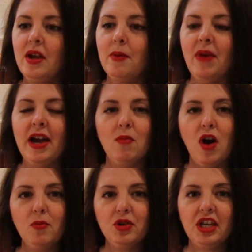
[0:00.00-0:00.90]
My
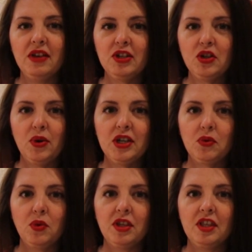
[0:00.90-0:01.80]
mom would give it to
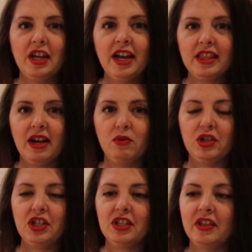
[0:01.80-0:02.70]
us with nata,
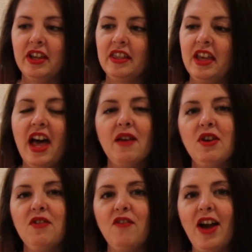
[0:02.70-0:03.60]
which is like the
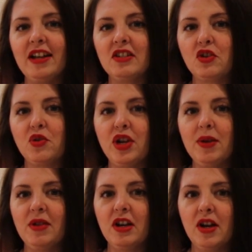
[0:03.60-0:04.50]
heavy fat
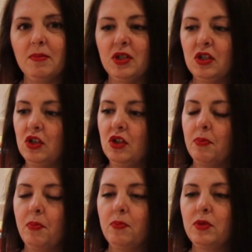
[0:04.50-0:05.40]
cream that comes to
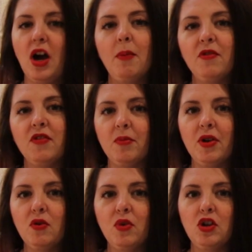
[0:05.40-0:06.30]
the top of the
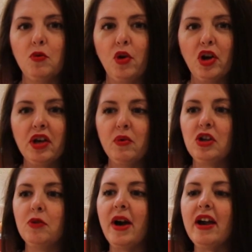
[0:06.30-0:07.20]
milk when you boil it. When
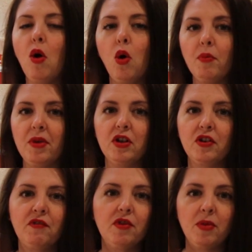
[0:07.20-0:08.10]
you buy whole
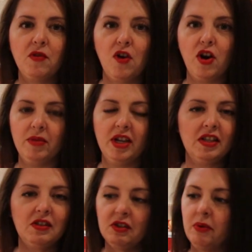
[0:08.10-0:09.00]
milk from the farm, that
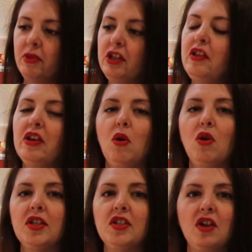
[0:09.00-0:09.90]
it's completely
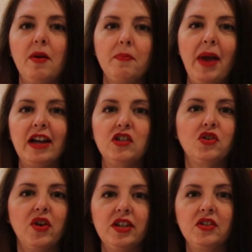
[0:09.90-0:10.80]
whole, it's not
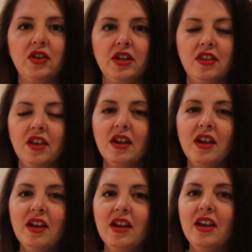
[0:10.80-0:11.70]
pasteurized or anything,
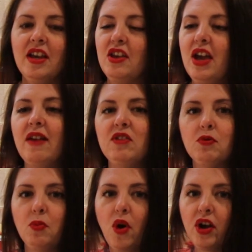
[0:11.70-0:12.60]
you have to
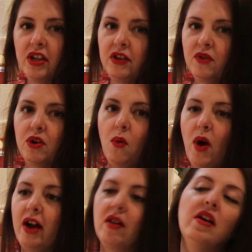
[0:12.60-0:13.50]
boil it for a
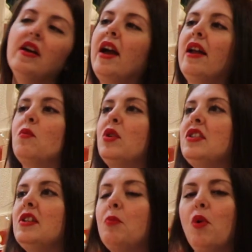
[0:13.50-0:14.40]
while. And
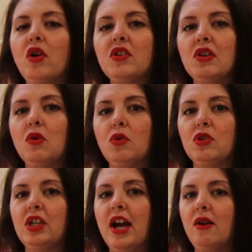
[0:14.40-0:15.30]
once it boils and
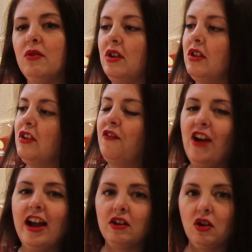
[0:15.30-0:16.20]
cools down, the
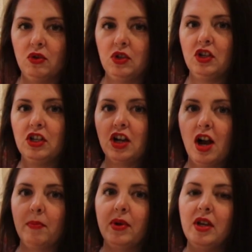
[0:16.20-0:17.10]
fat goes to the
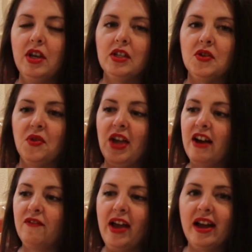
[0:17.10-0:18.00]
top. So
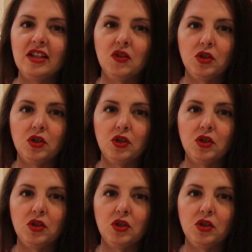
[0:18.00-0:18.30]
that fat is